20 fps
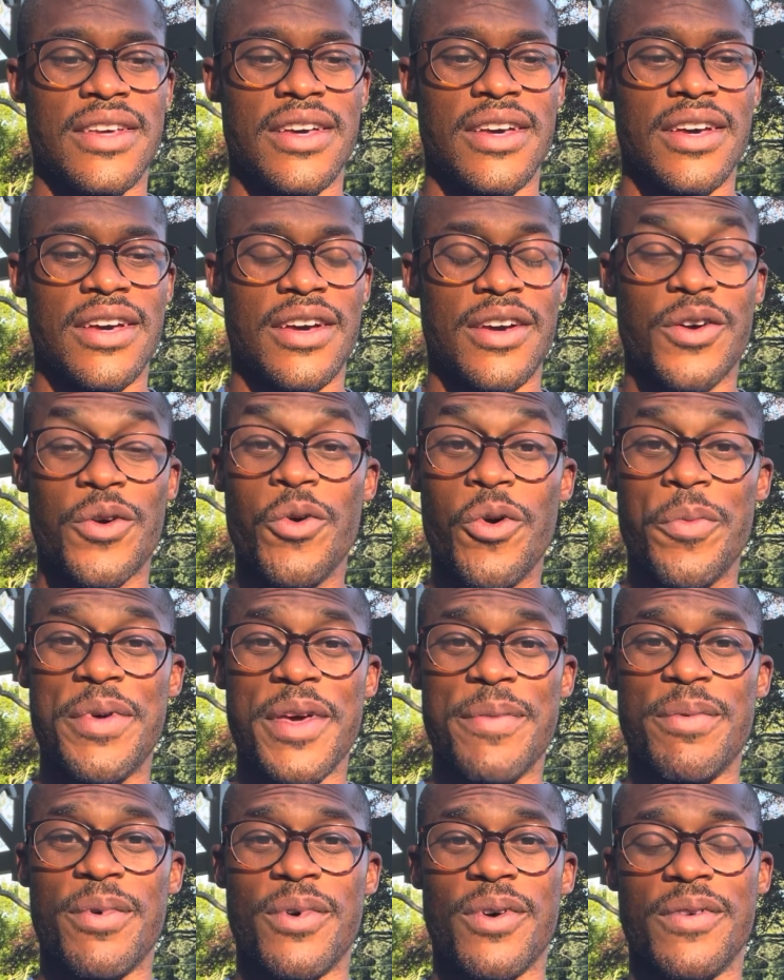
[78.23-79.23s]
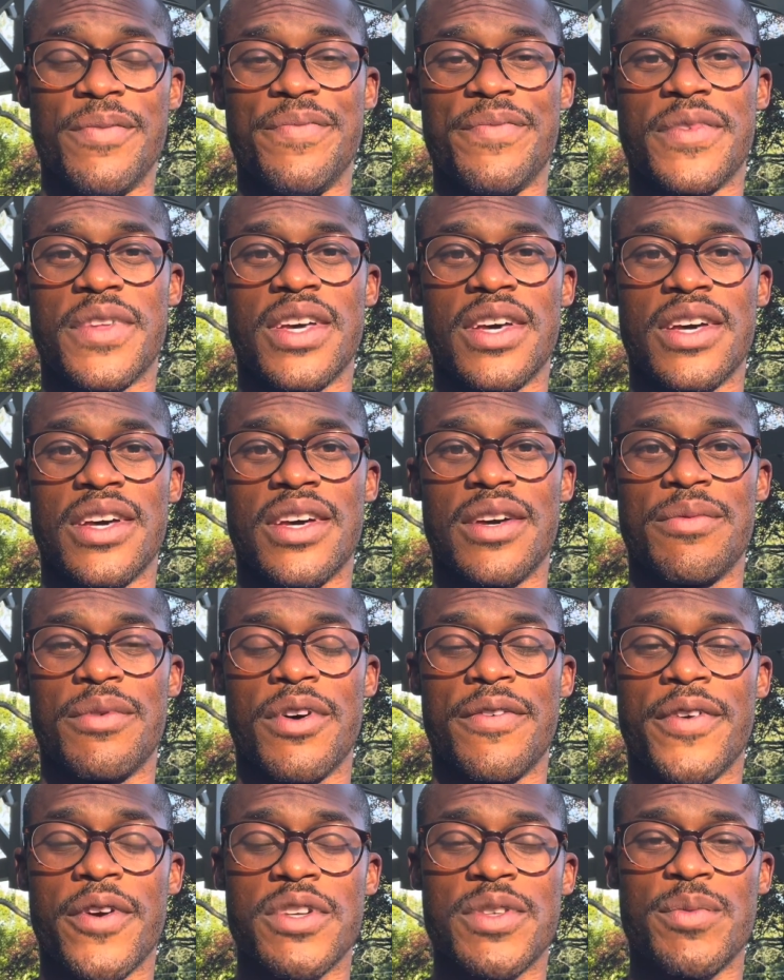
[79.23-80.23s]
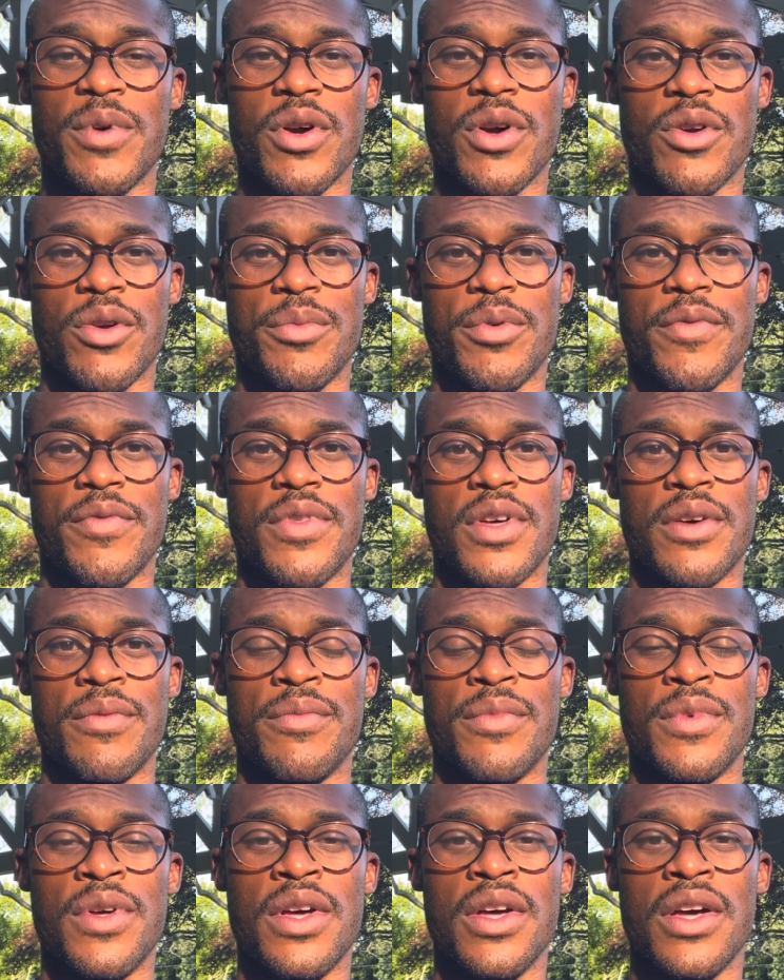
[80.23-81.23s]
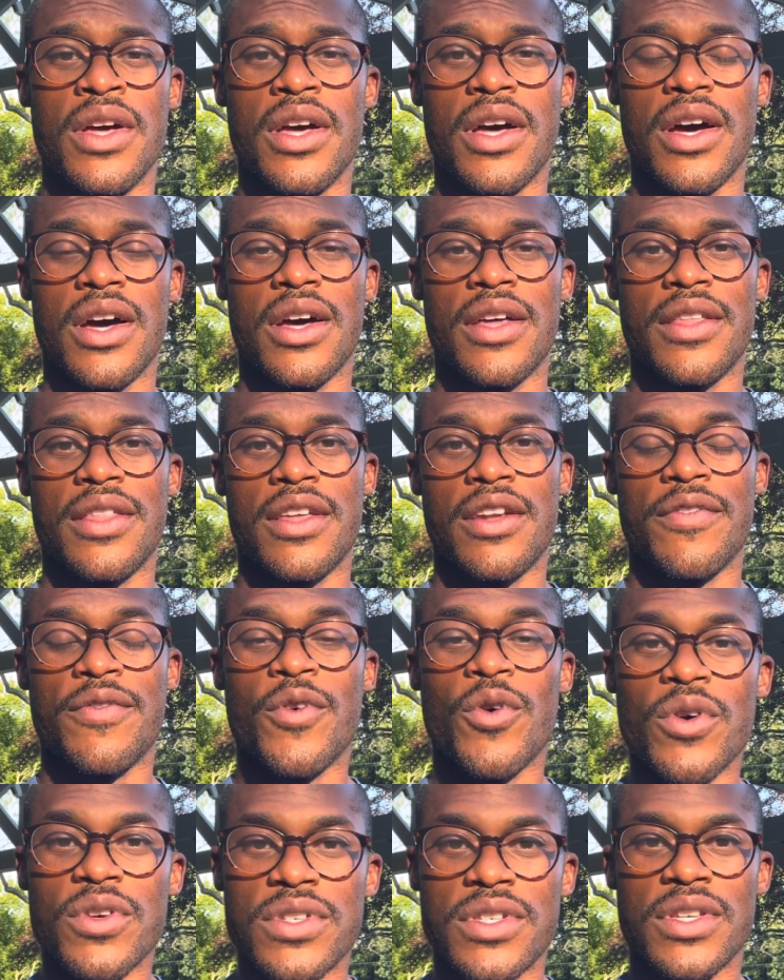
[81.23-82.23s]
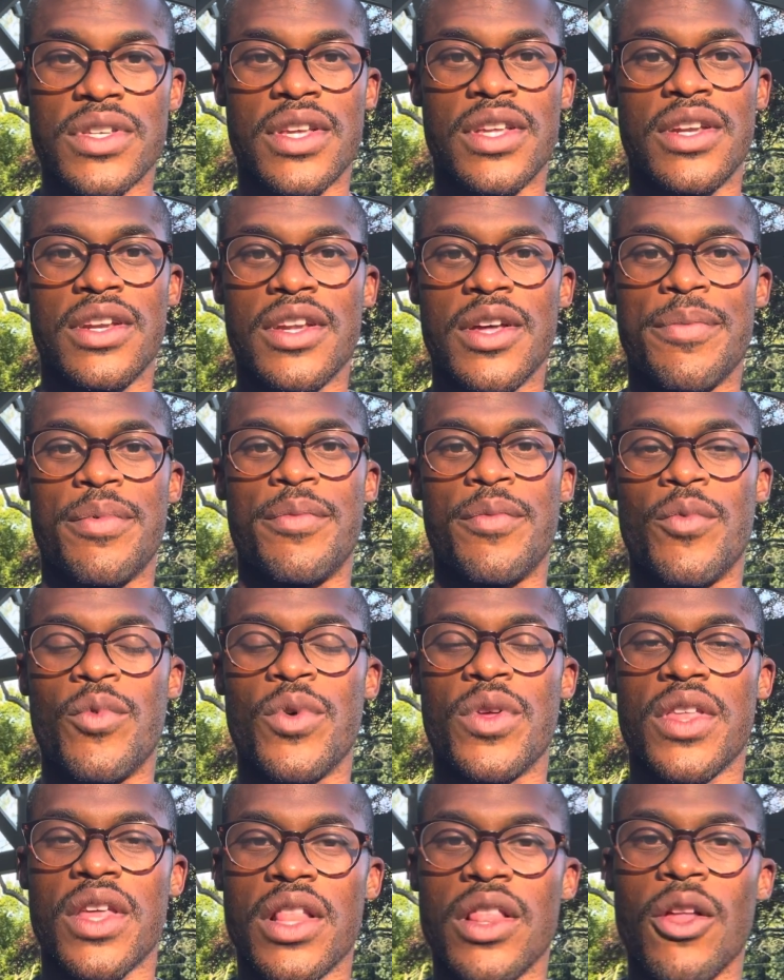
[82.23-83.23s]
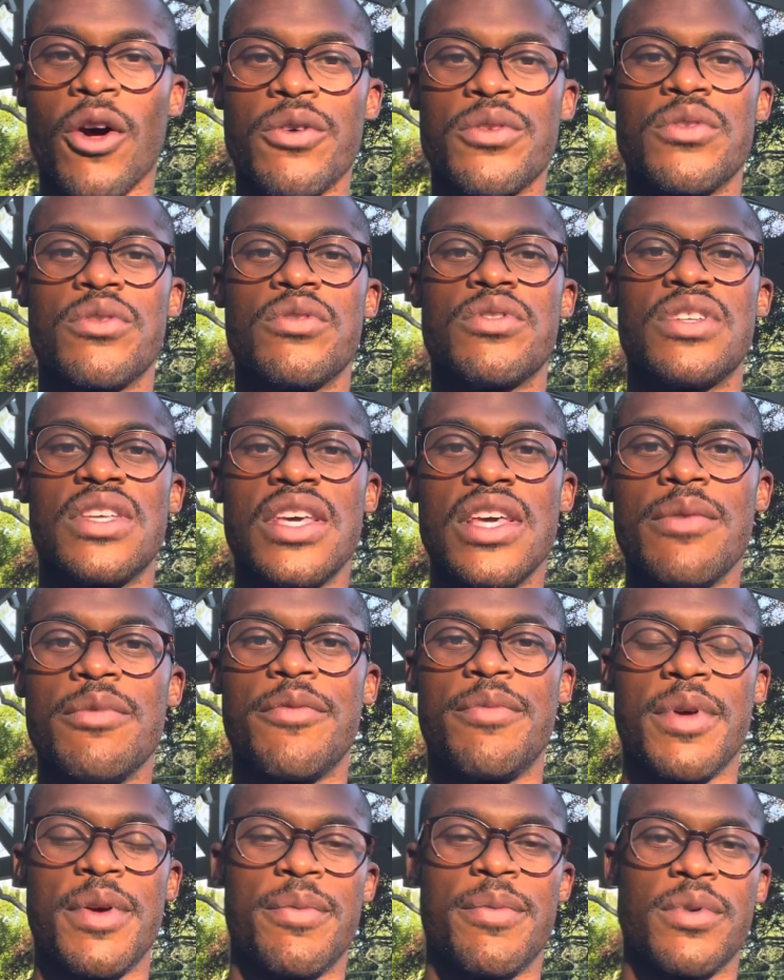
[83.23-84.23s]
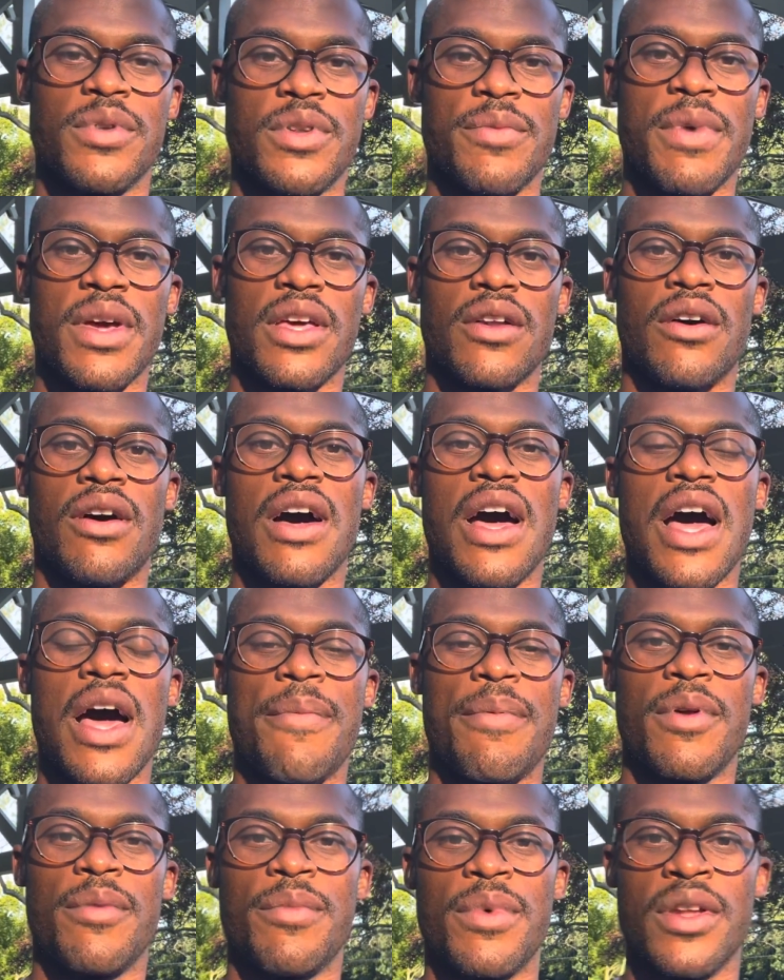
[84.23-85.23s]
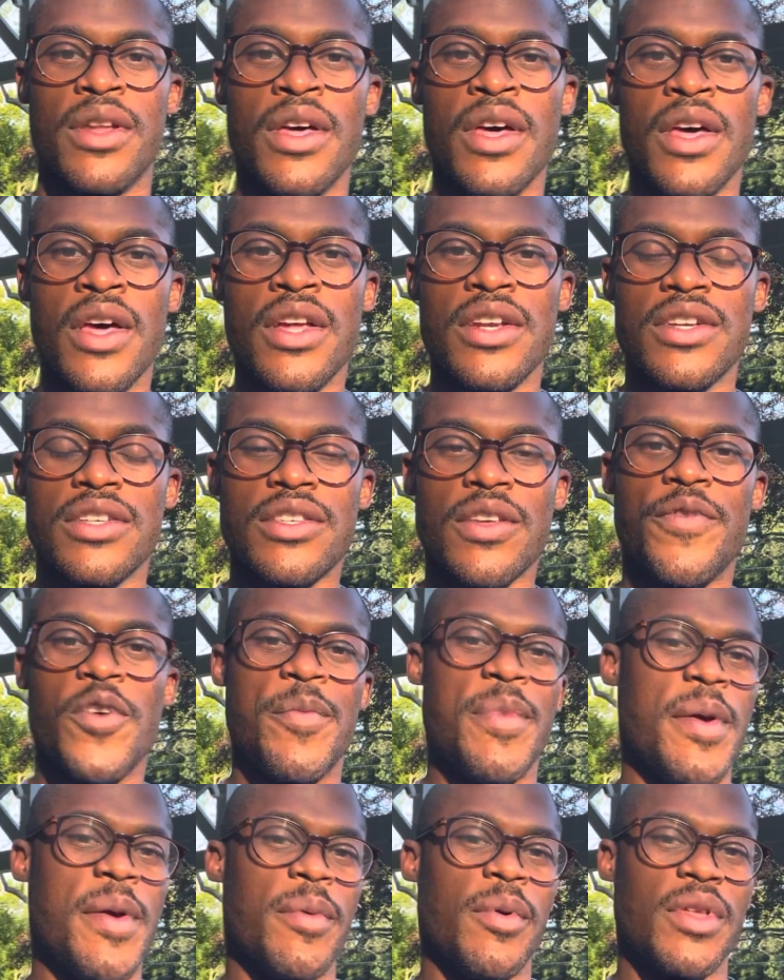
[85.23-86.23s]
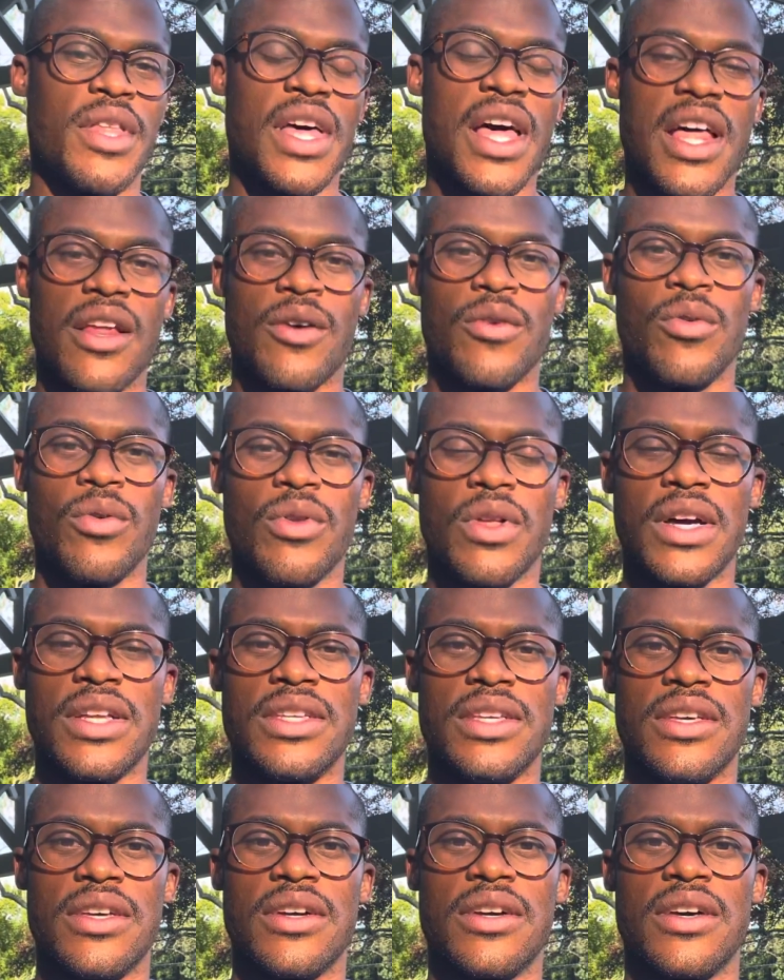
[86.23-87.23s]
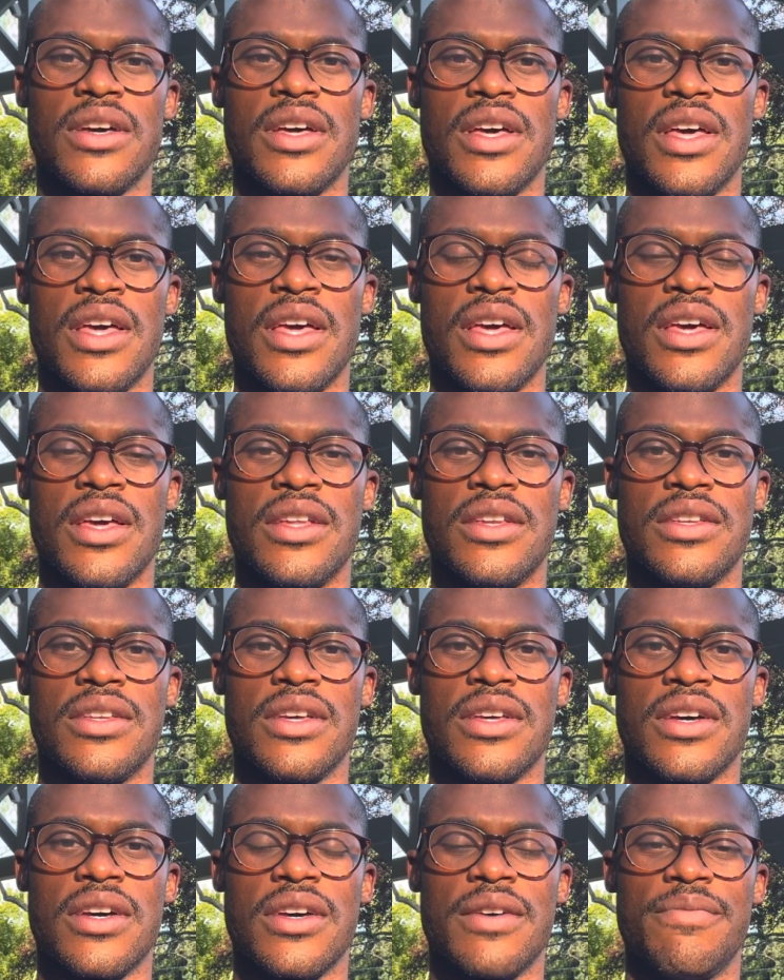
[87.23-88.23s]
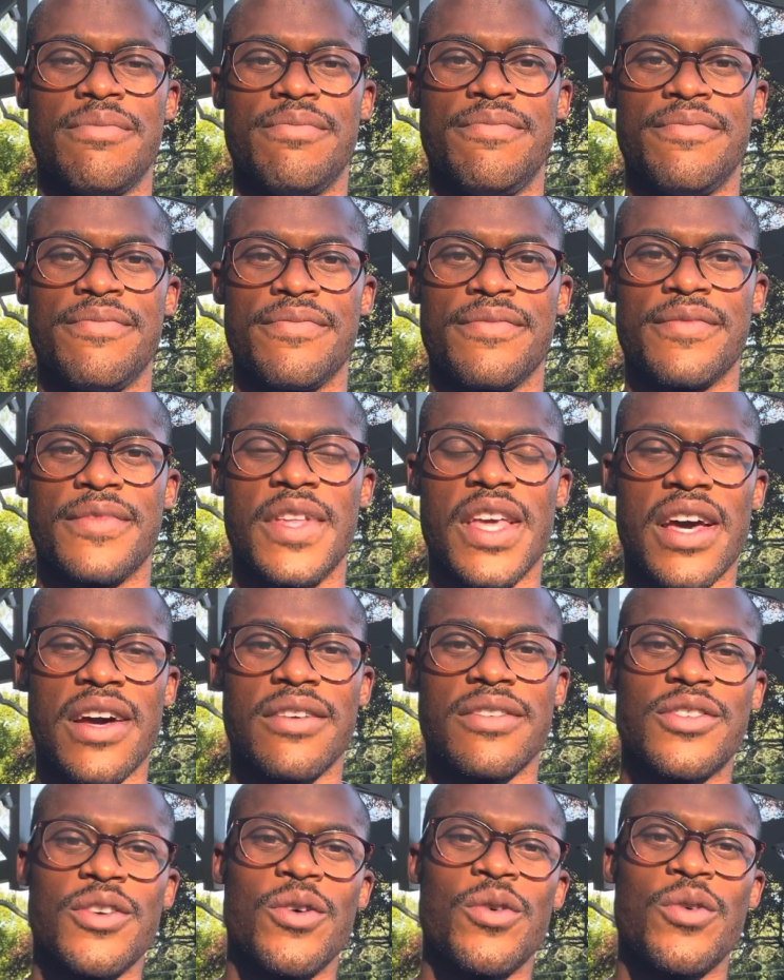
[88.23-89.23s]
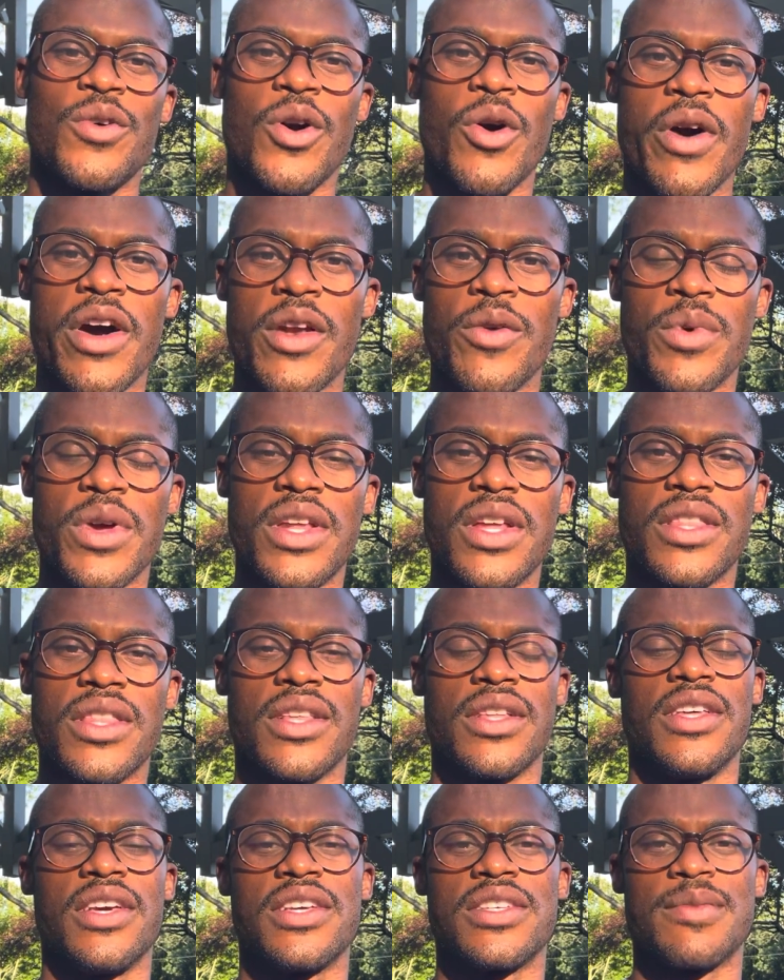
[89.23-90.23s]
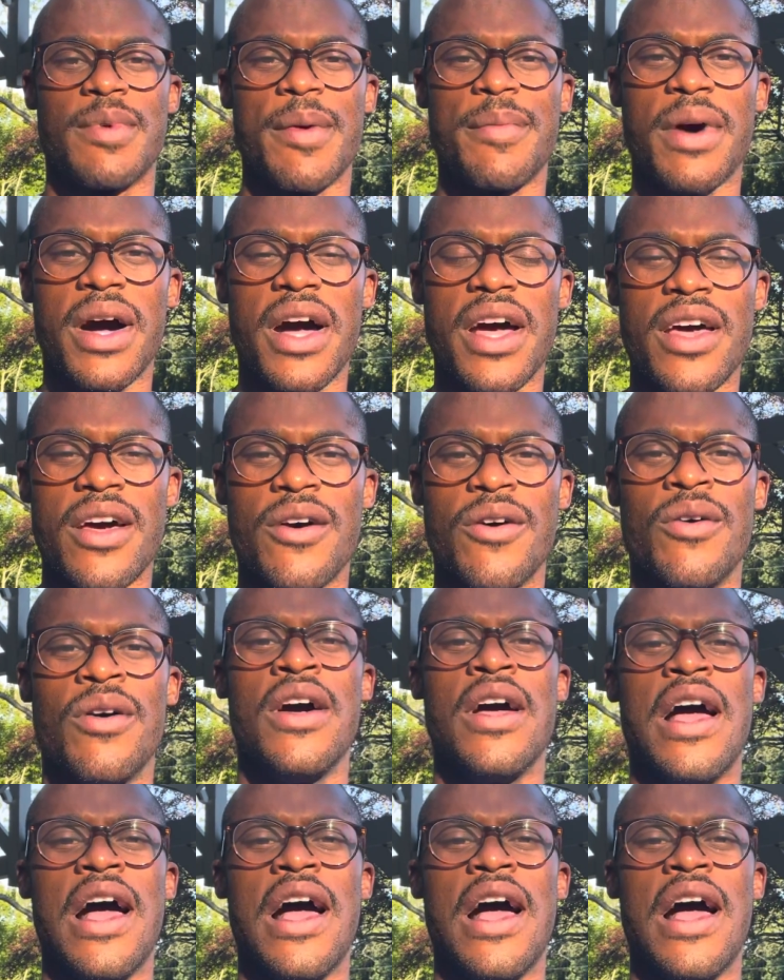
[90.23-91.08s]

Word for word: uh, cool people, um, a very small group of them uh, that of course ended up with a larger team of people to make it all happen. But just a few people that had a cool idea and um, yeah, so go ahead and read it. The link is in my bio.